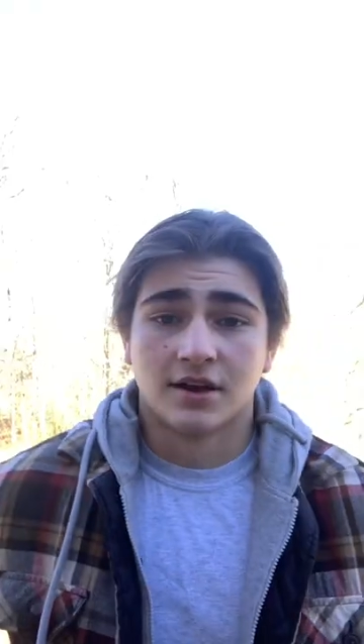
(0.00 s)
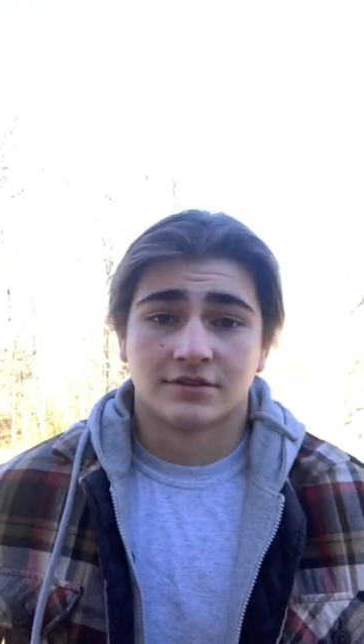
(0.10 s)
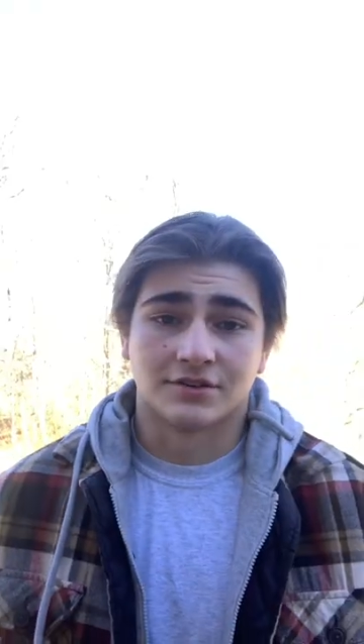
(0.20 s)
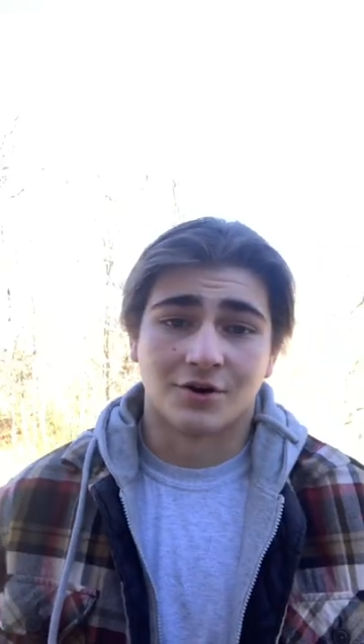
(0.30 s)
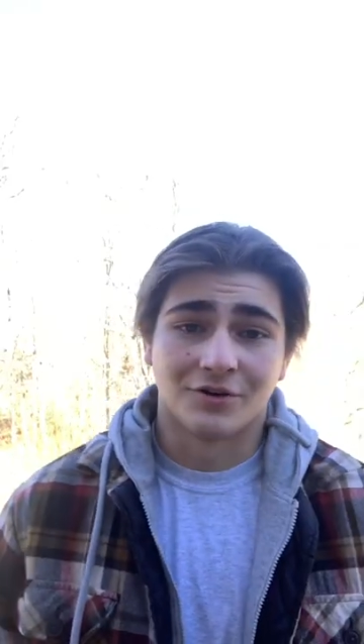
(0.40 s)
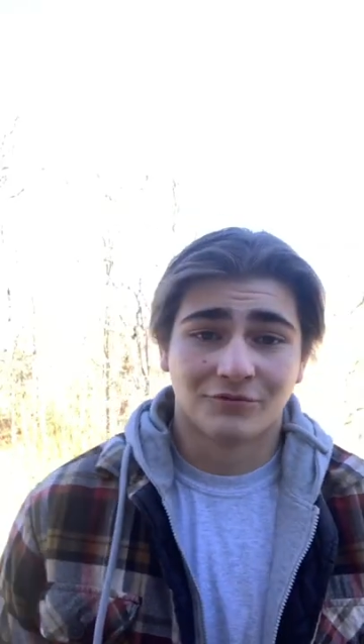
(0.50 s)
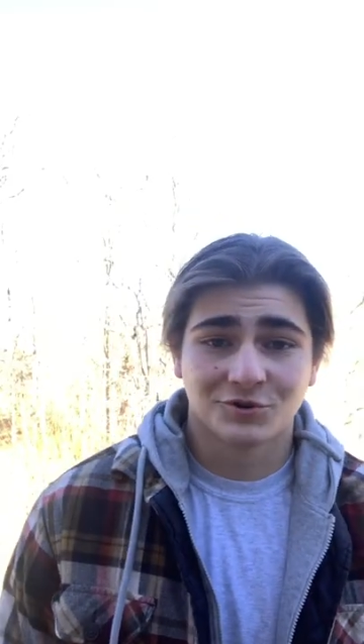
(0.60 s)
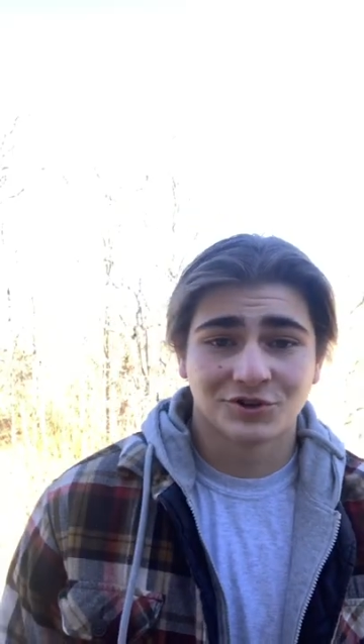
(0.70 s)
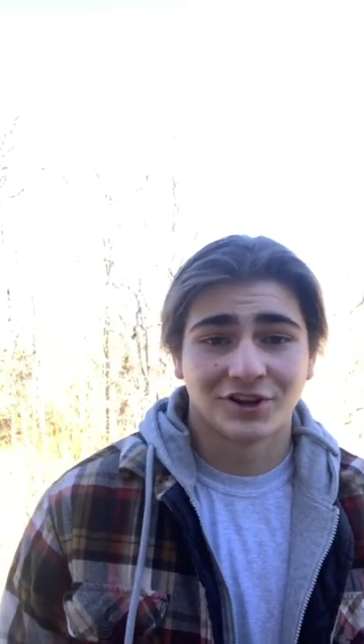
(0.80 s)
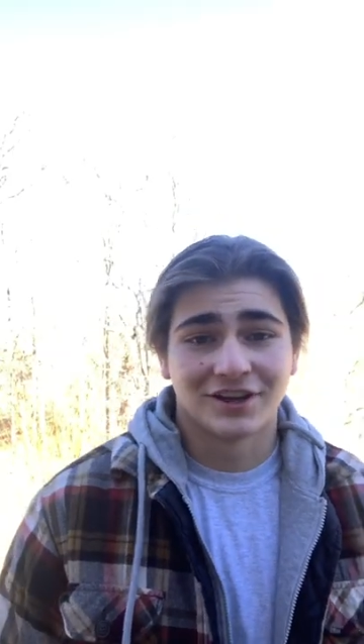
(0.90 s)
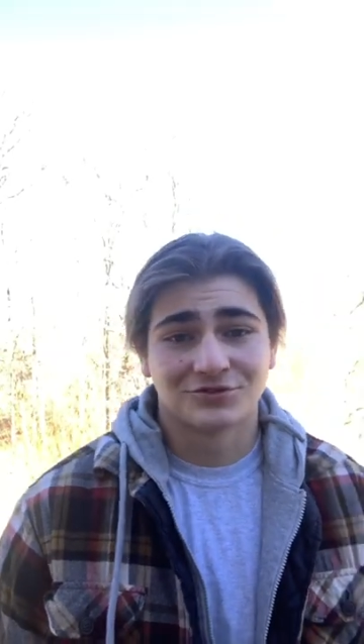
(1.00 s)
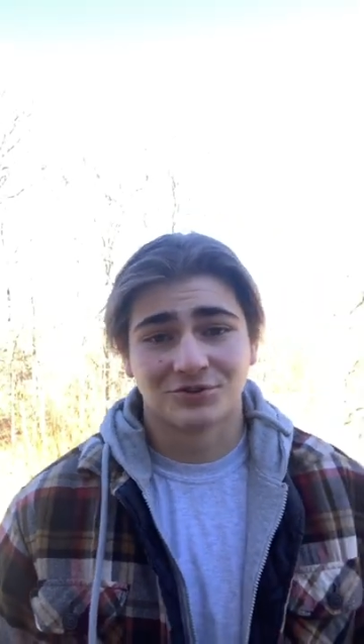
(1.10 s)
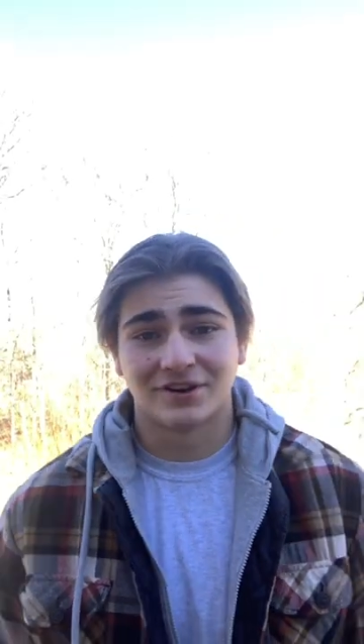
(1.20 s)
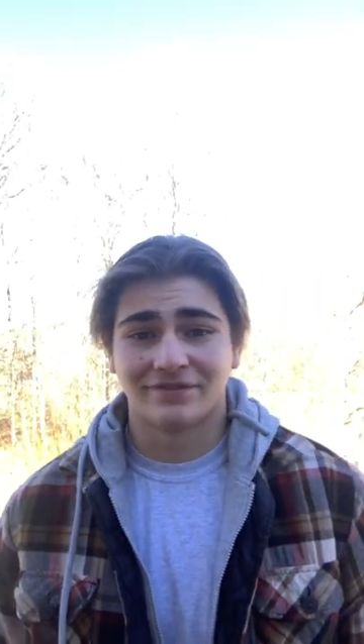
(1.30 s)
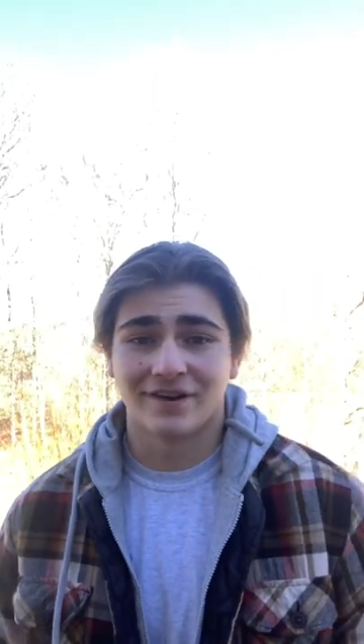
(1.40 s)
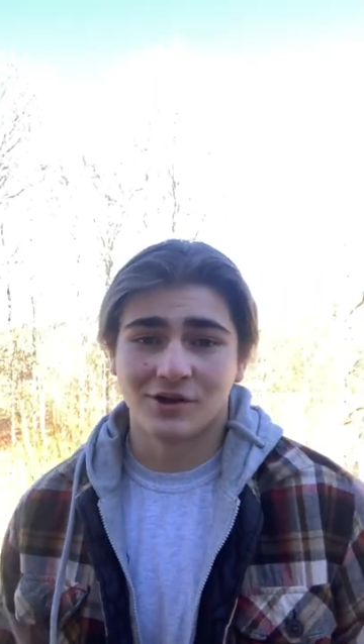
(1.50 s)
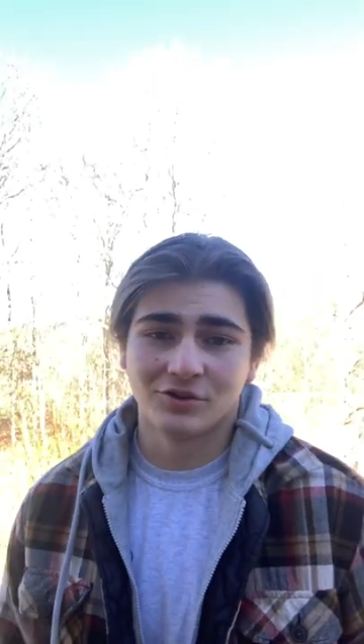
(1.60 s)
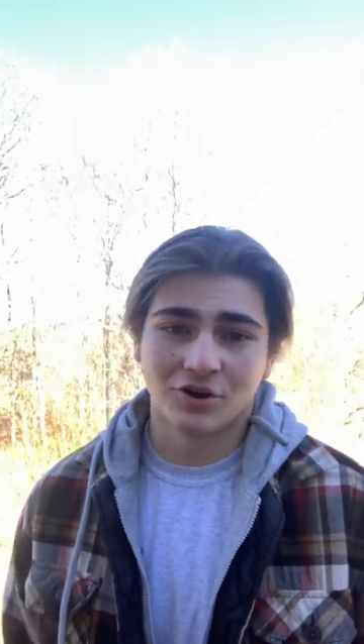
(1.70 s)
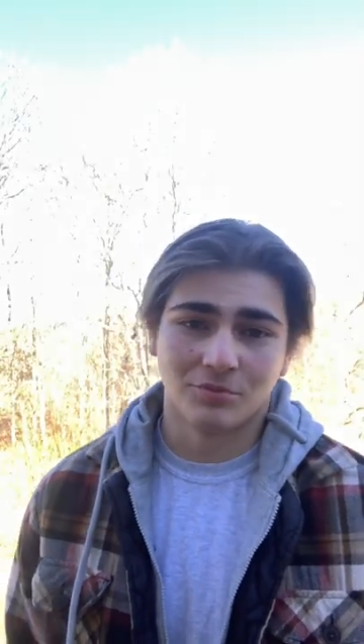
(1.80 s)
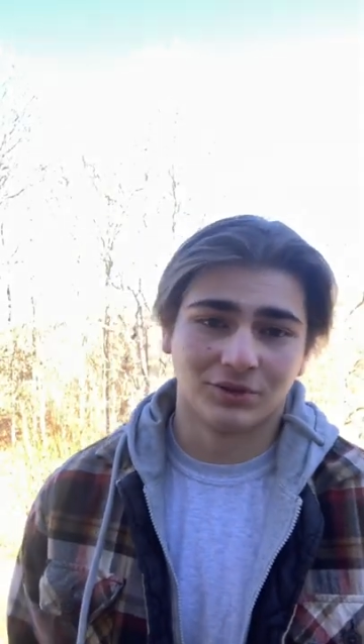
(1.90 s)
So unfortunately a tree had
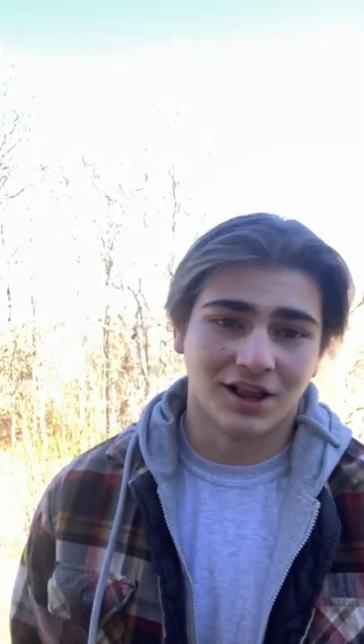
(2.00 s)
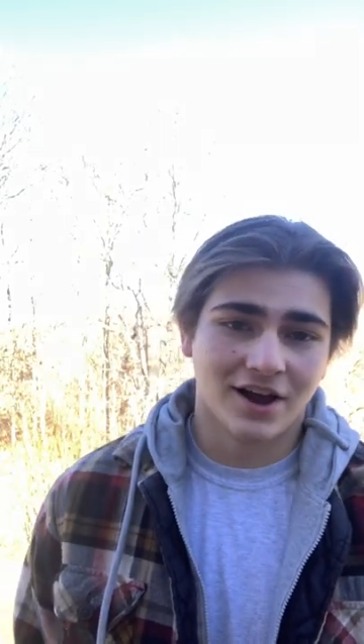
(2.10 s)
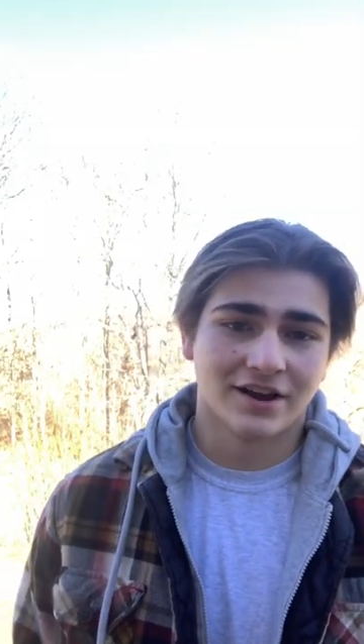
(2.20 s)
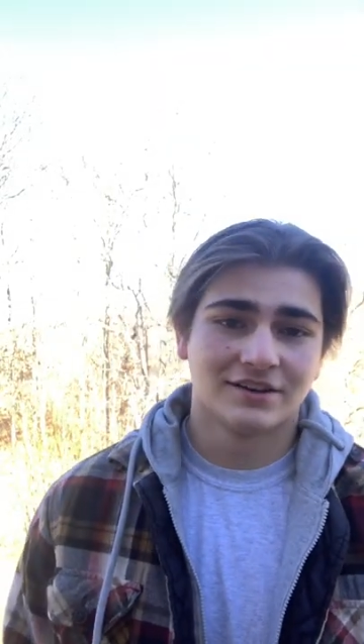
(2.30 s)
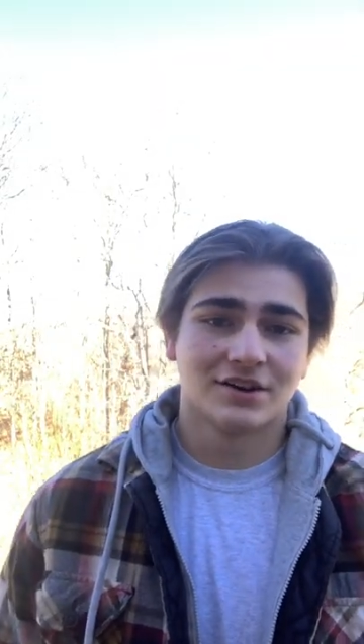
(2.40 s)
fallen our blind.